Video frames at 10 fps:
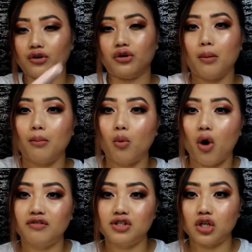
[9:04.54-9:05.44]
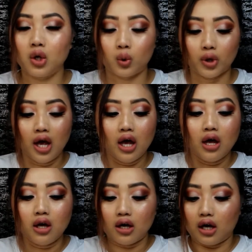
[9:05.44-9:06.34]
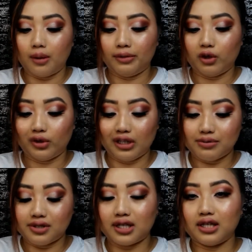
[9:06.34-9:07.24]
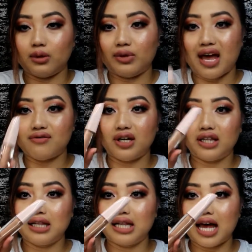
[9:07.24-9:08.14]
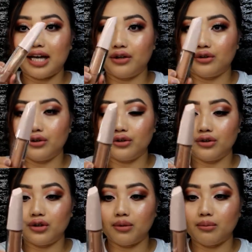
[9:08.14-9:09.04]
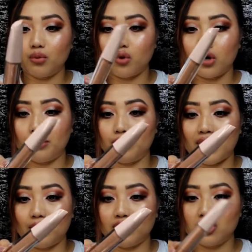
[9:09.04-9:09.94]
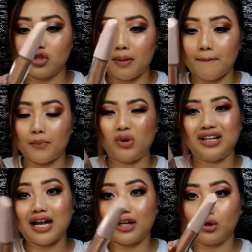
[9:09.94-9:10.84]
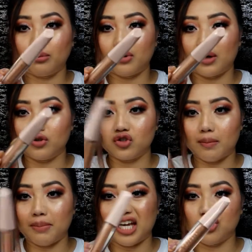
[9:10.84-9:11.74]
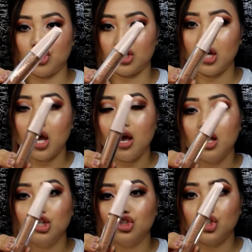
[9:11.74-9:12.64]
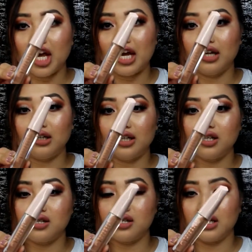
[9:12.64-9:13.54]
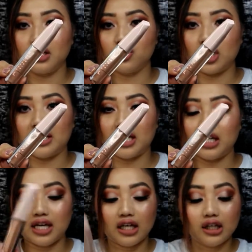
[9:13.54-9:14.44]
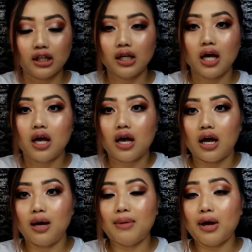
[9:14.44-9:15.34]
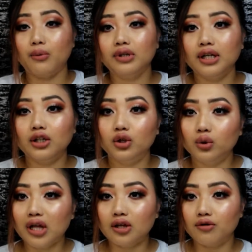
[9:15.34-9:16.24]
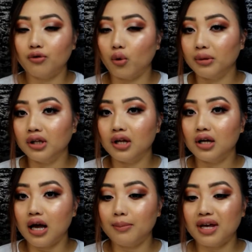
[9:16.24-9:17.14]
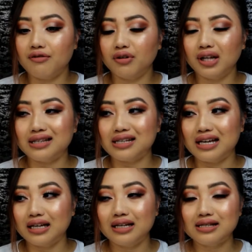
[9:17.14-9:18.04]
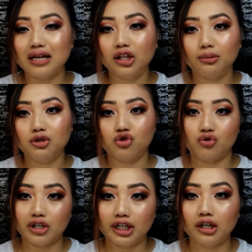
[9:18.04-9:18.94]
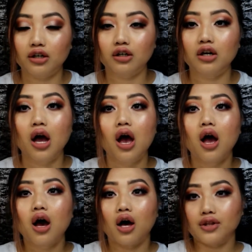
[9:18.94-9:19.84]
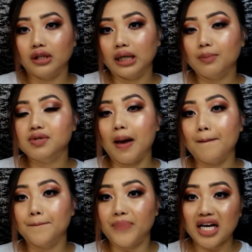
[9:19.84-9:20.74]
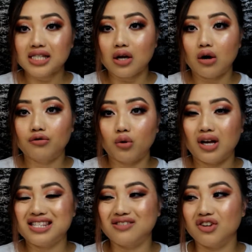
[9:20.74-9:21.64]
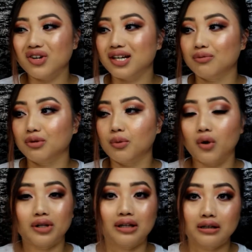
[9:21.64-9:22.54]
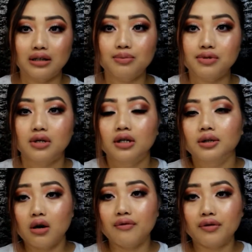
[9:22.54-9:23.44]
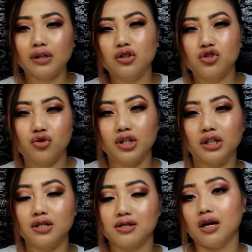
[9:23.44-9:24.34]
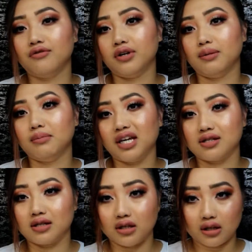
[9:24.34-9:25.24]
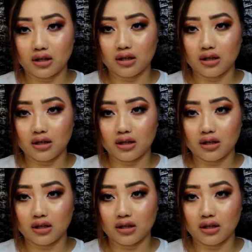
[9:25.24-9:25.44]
darker mauve tone Um, liquid lipstick, and then we have a lighter, more brownish or lighter brownish beigey shade, and this is in the shade Nakey Nakey. Um, I really do like the formula. I mean, I feel like it's it is a little bit streakier on the lips, but overall it's very comfortable on the lips. So I feel like the streakiness of it makes the